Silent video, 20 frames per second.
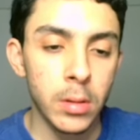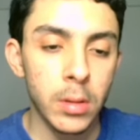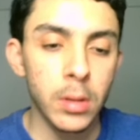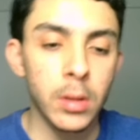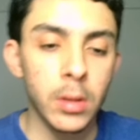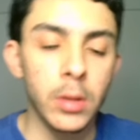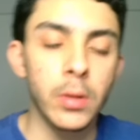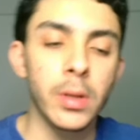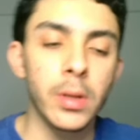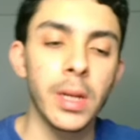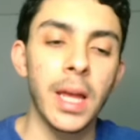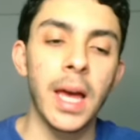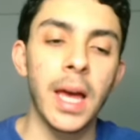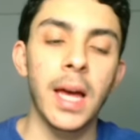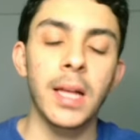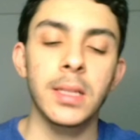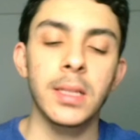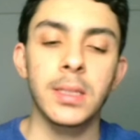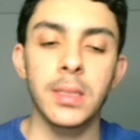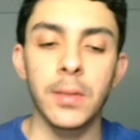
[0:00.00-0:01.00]
You can
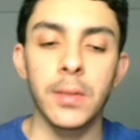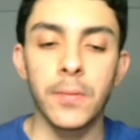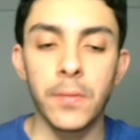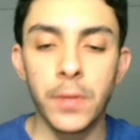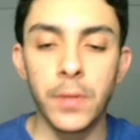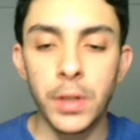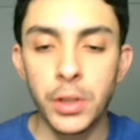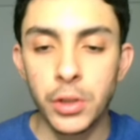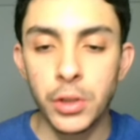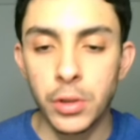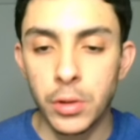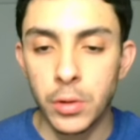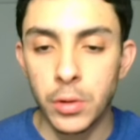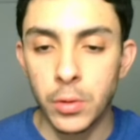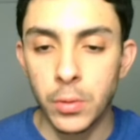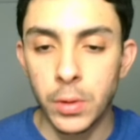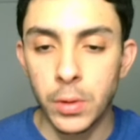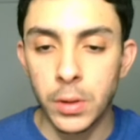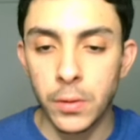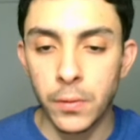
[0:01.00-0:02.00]
add some features
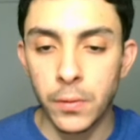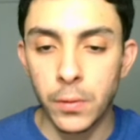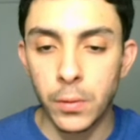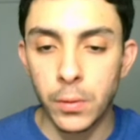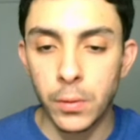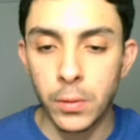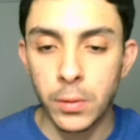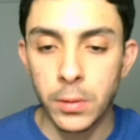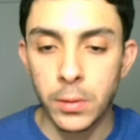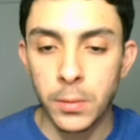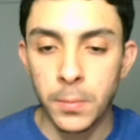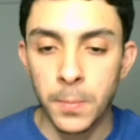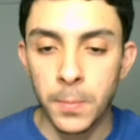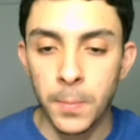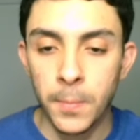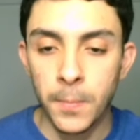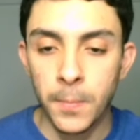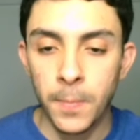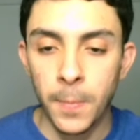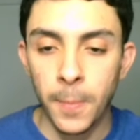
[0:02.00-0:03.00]
to it, of course.
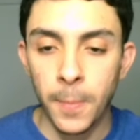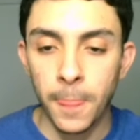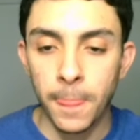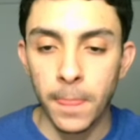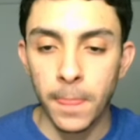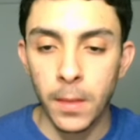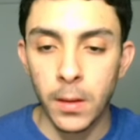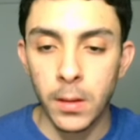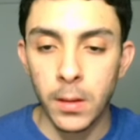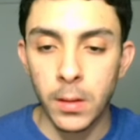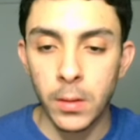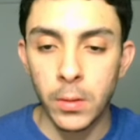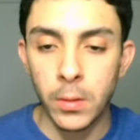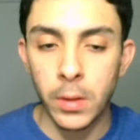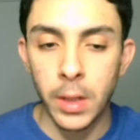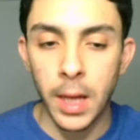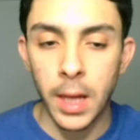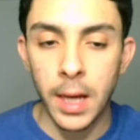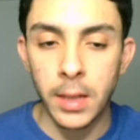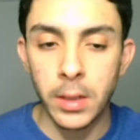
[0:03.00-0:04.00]
You
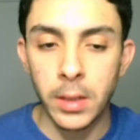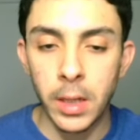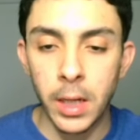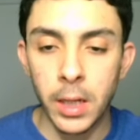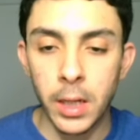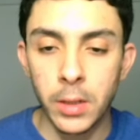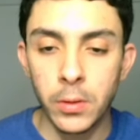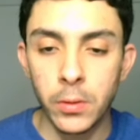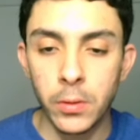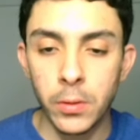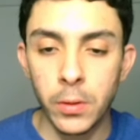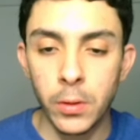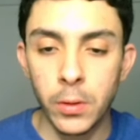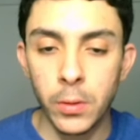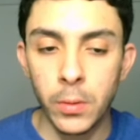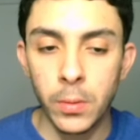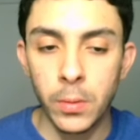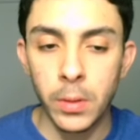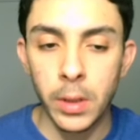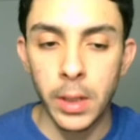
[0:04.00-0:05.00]
can add a header
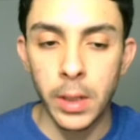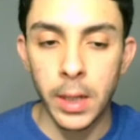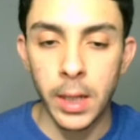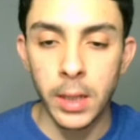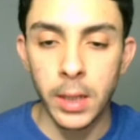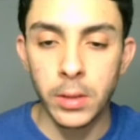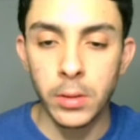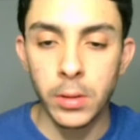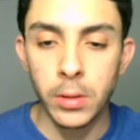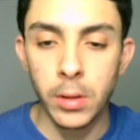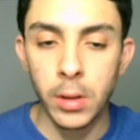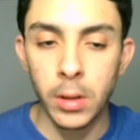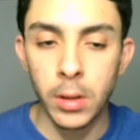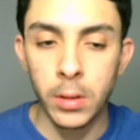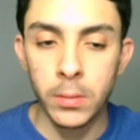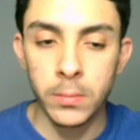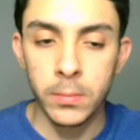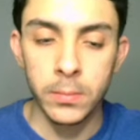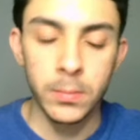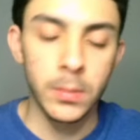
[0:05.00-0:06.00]
row, a header column.